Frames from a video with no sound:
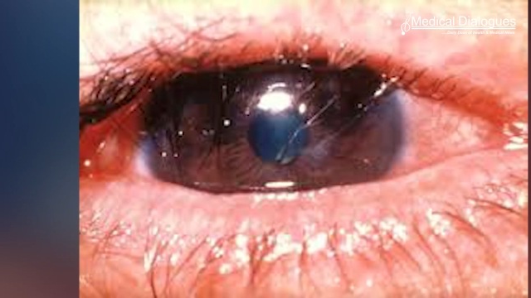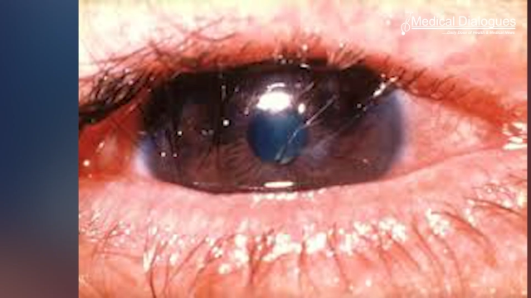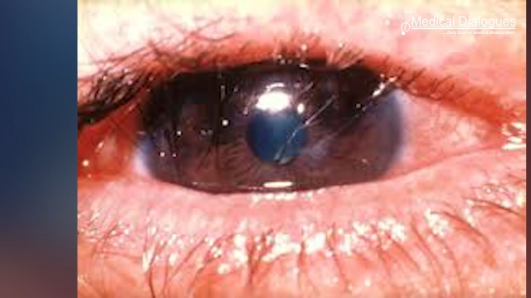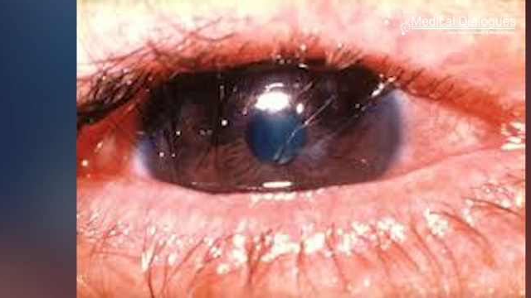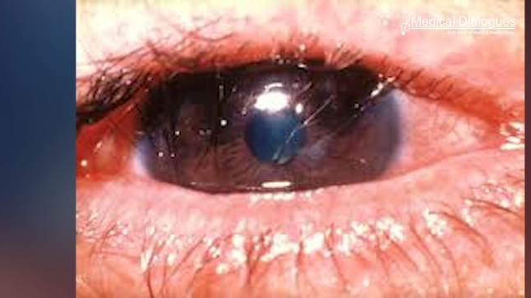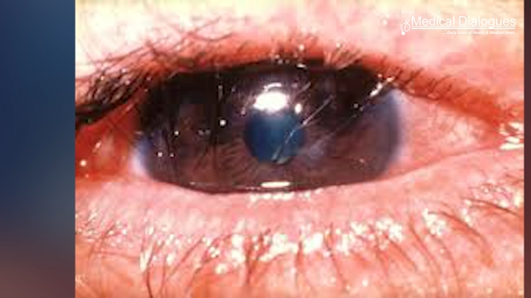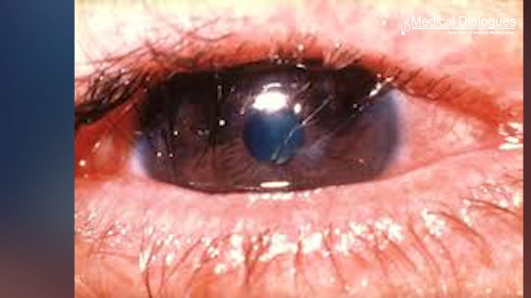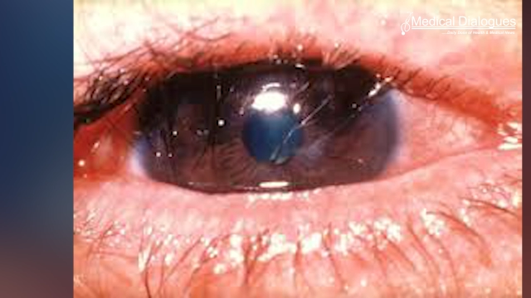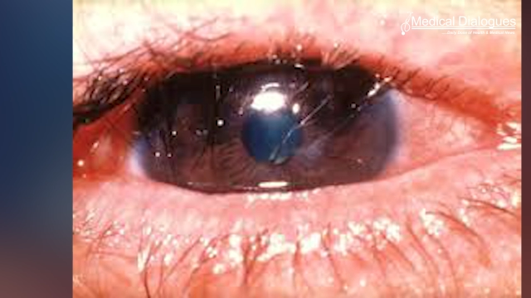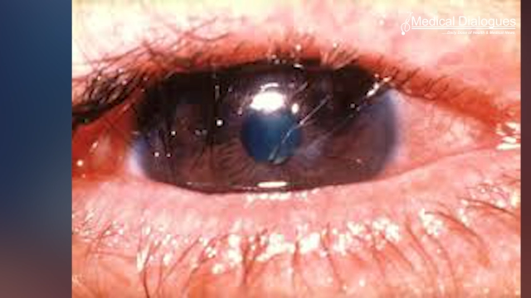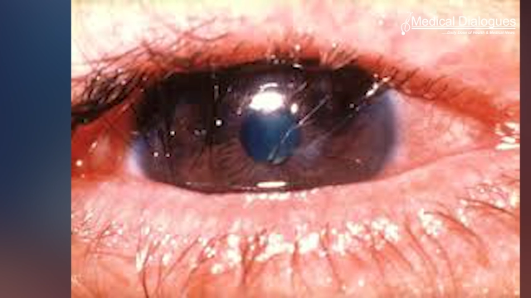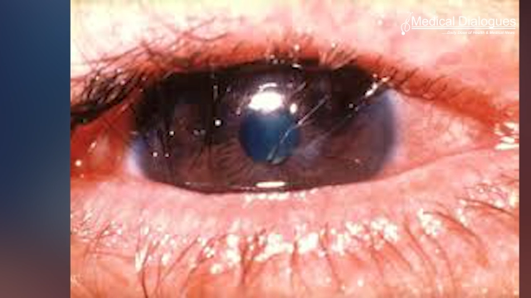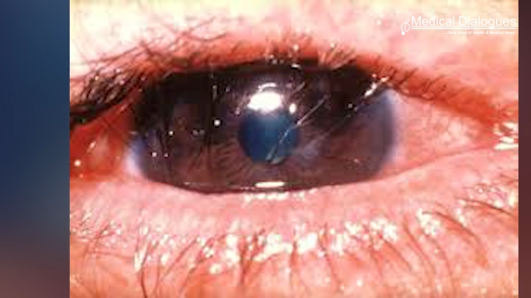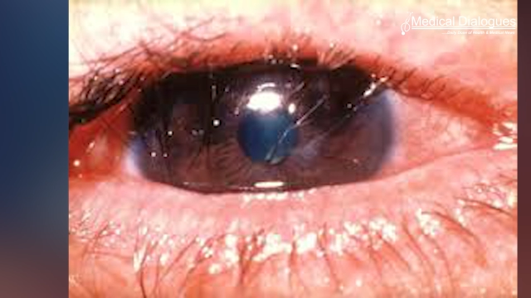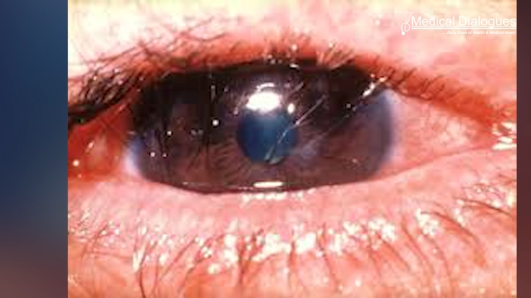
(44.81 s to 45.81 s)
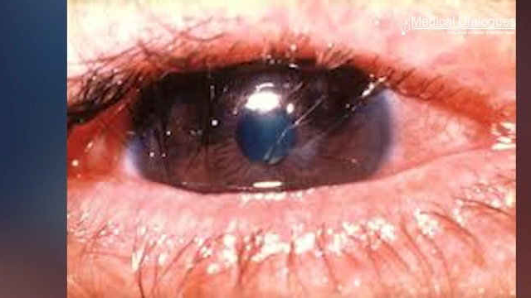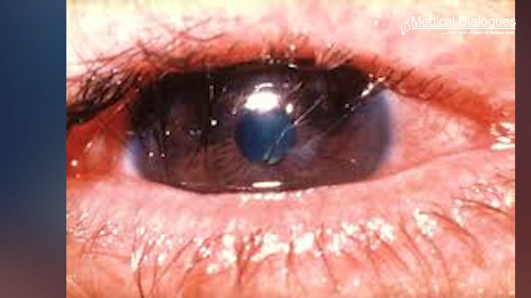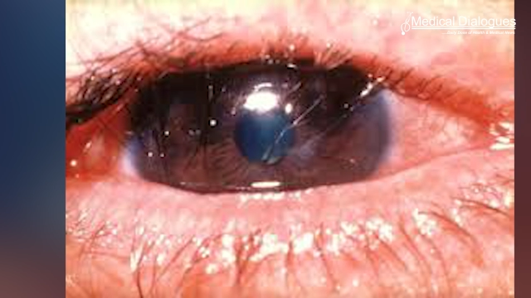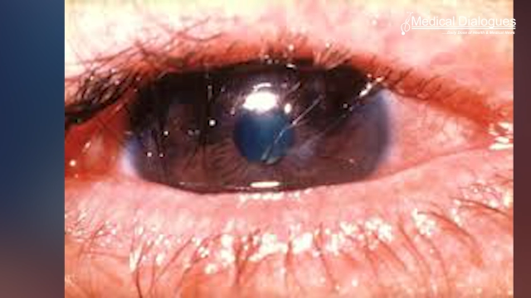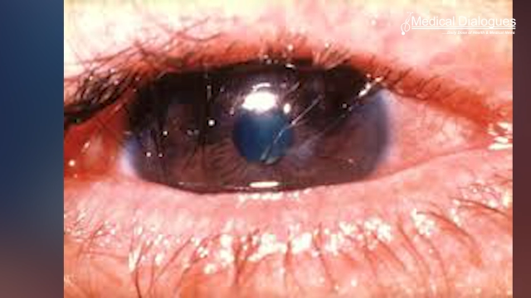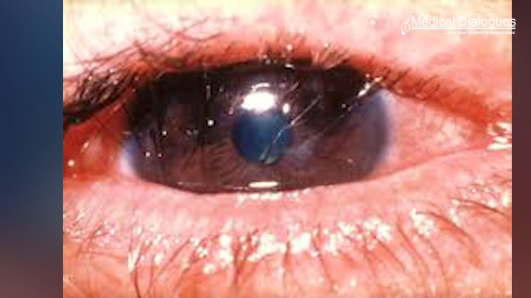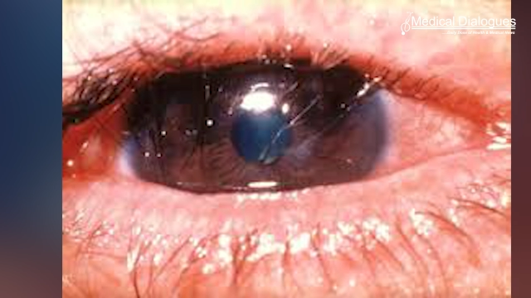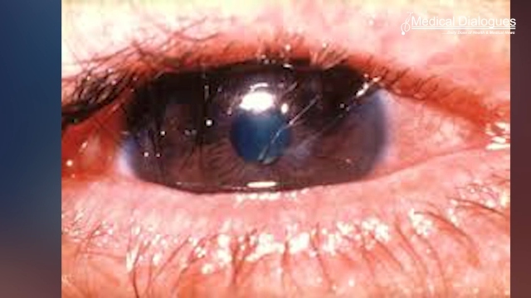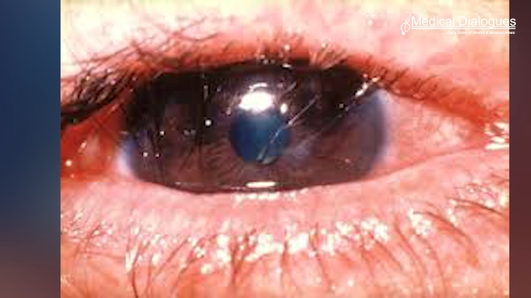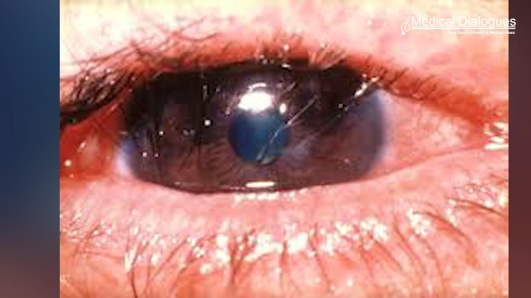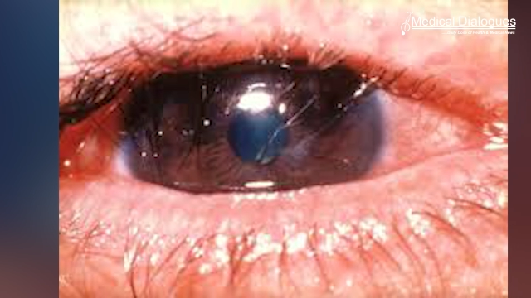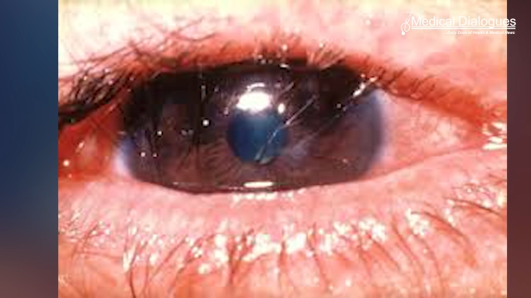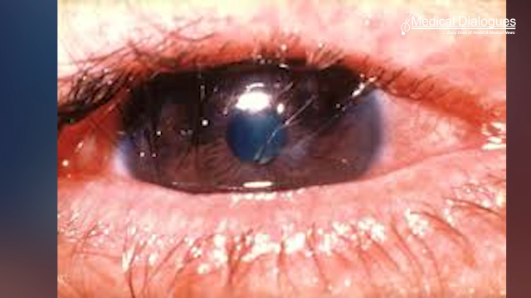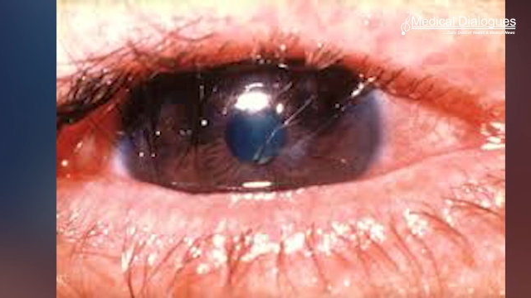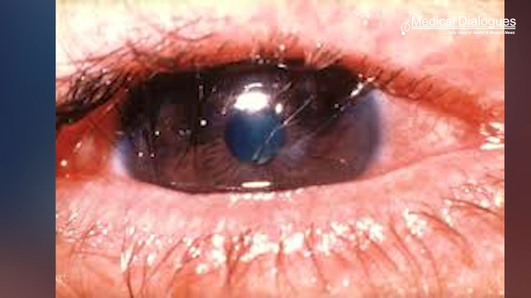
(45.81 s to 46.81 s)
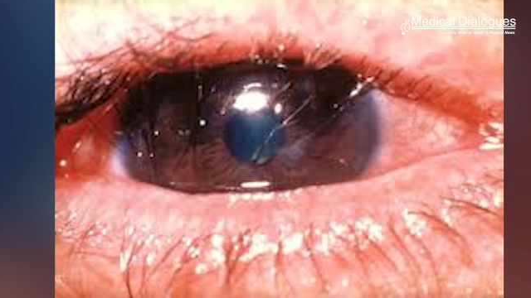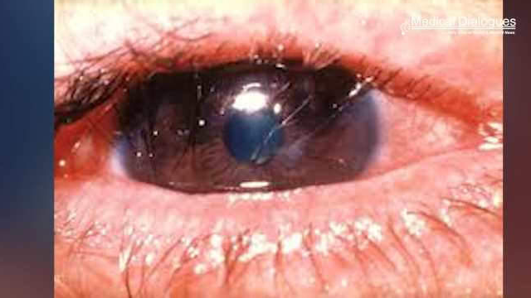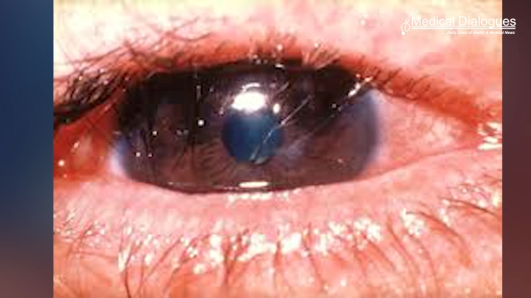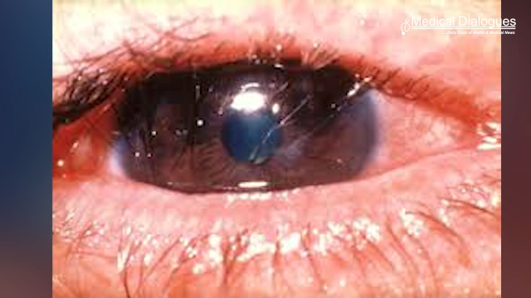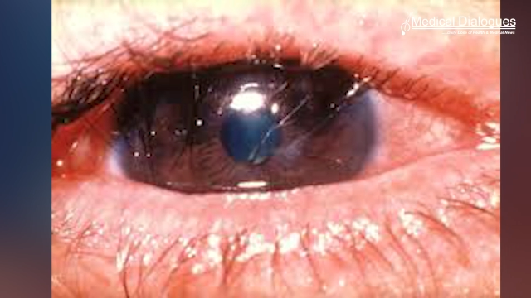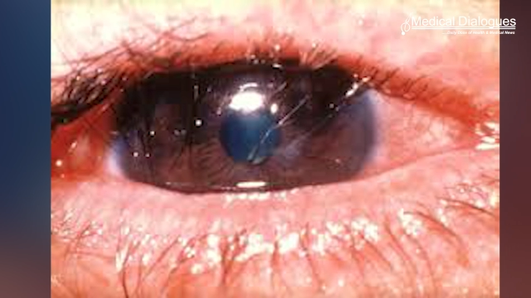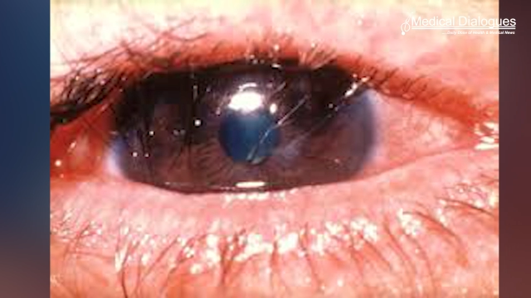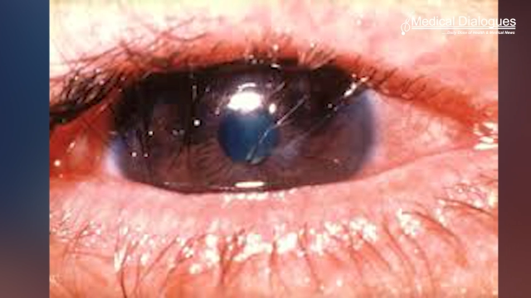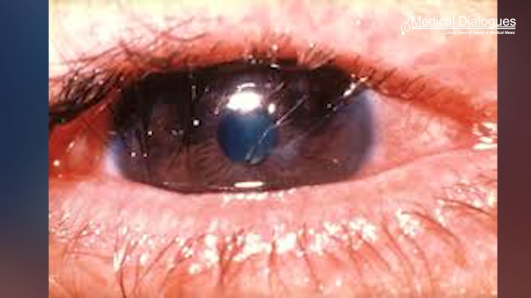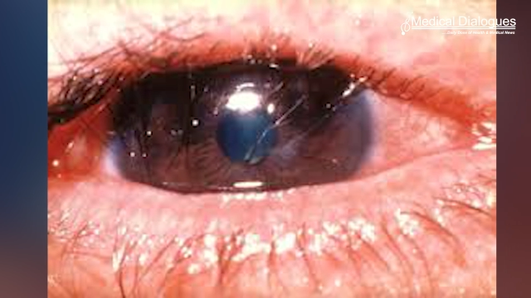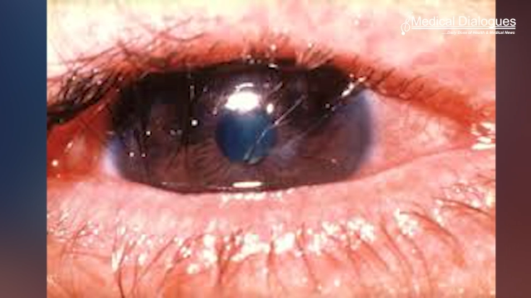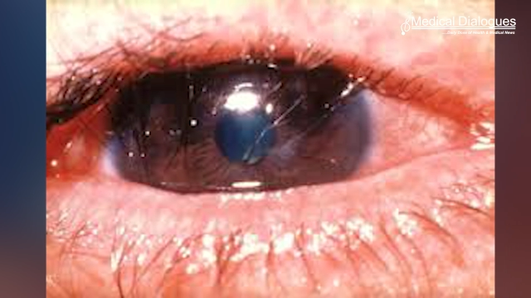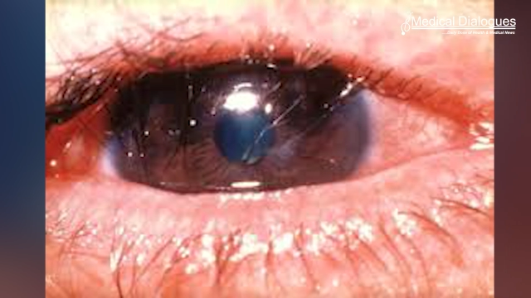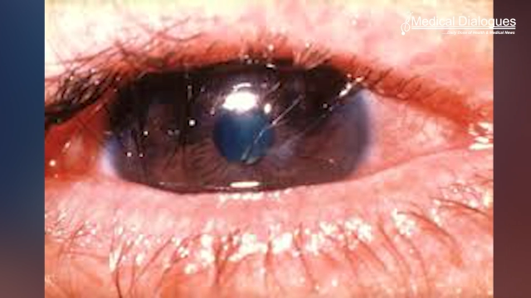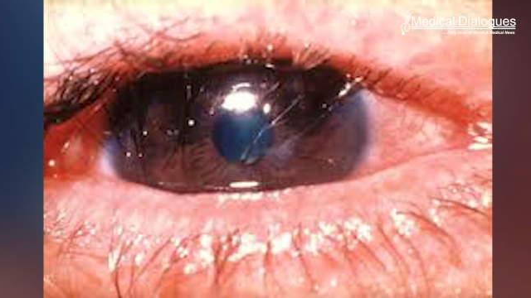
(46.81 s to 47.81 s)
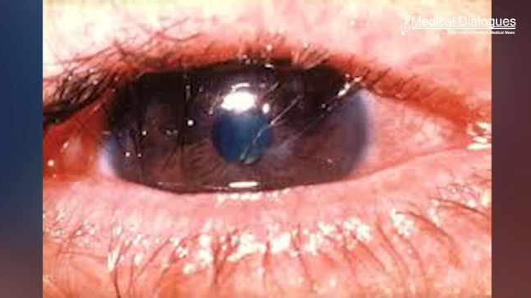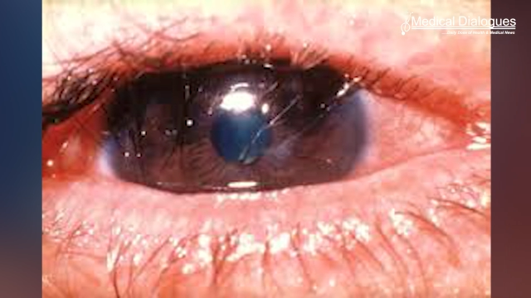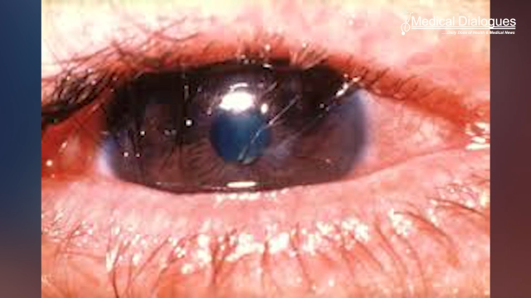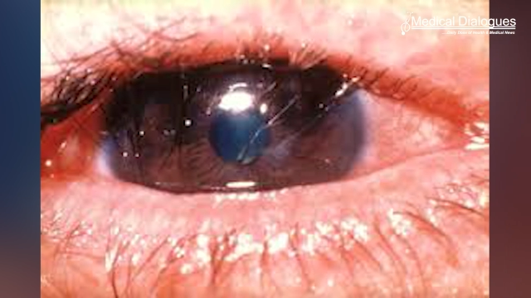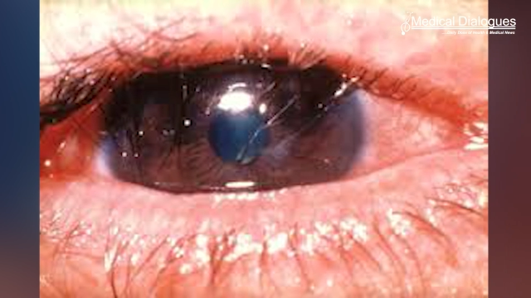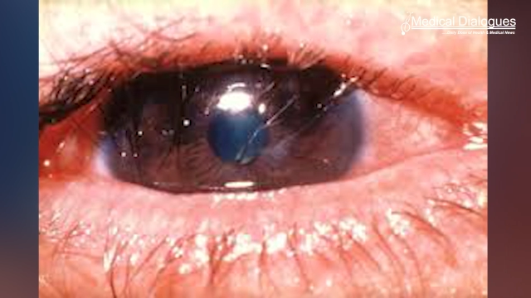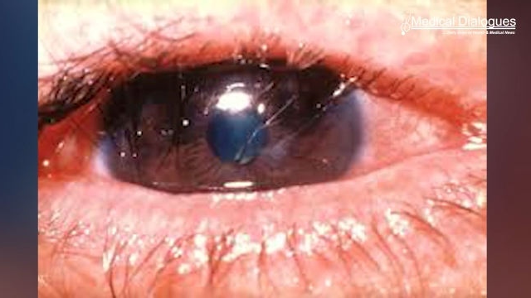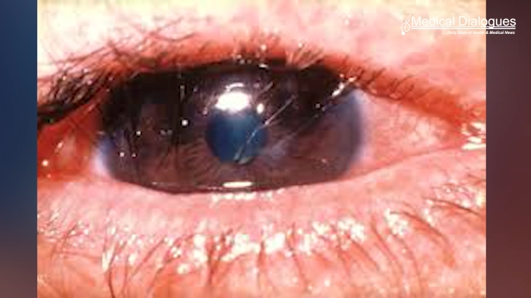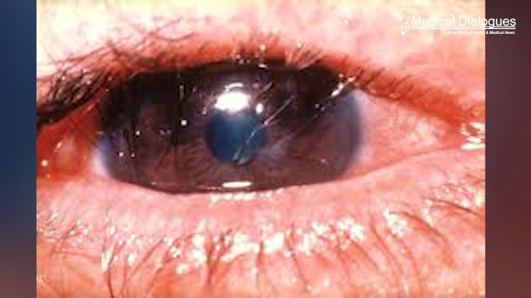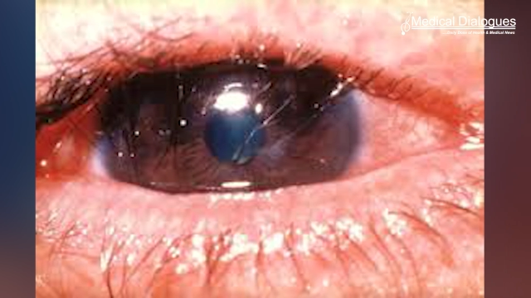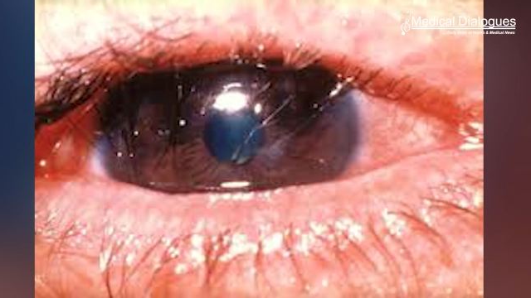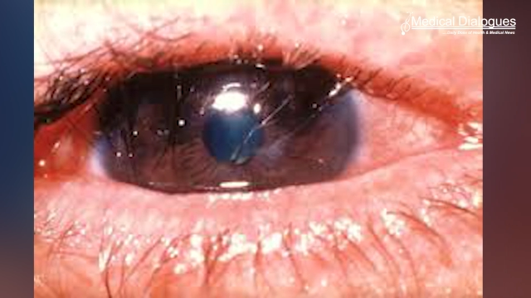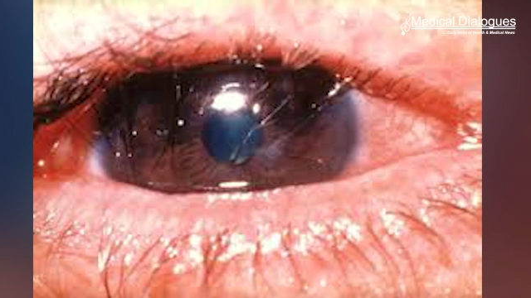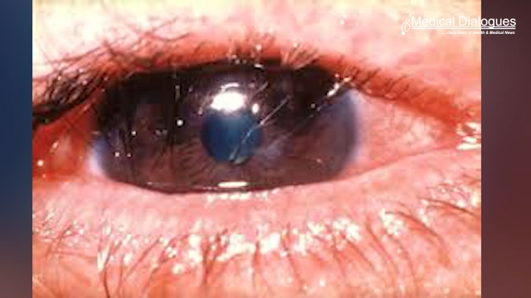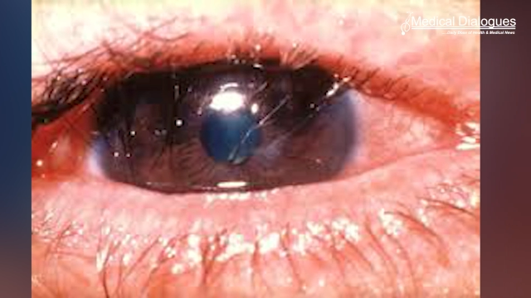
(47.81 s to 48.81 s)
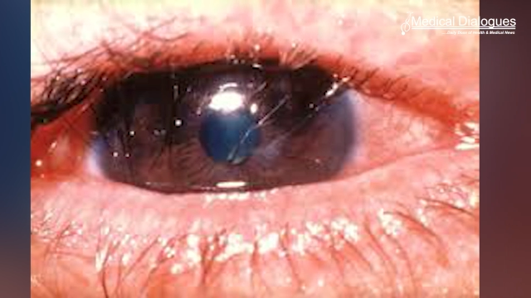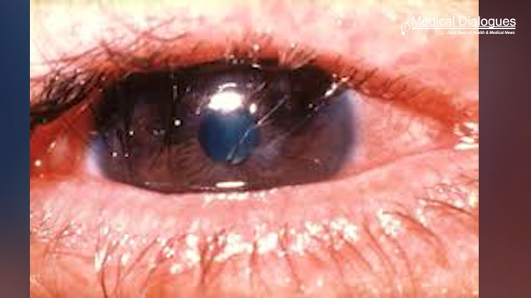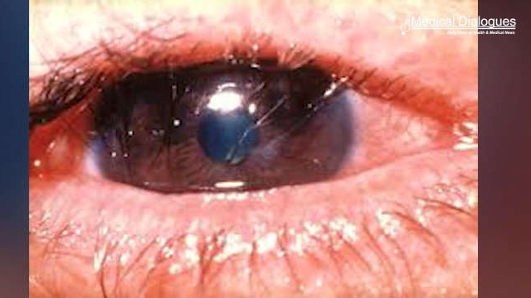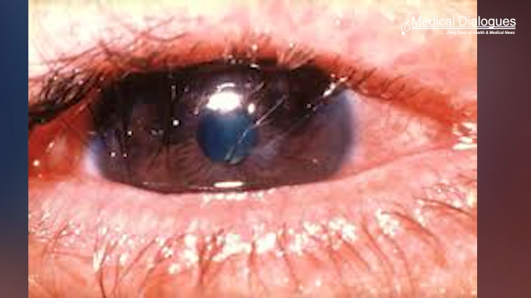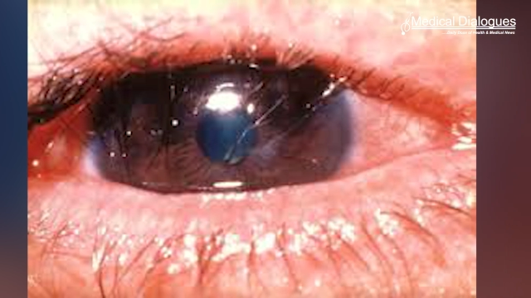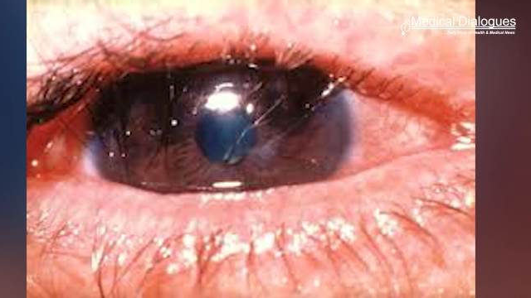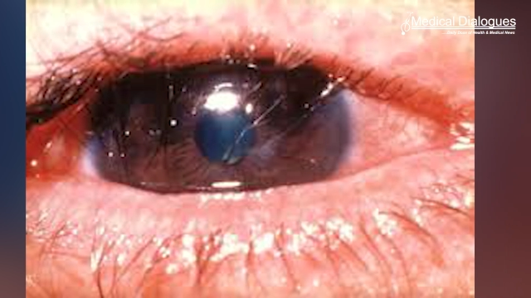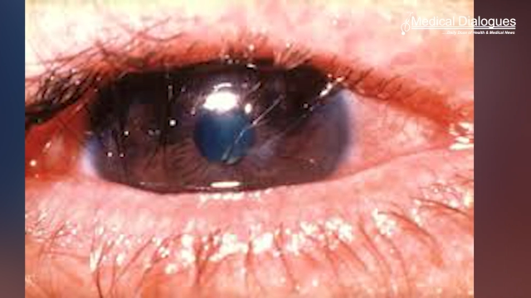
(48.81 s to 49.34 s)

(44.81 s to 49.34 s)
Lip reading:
Nobody's mouth can be seen.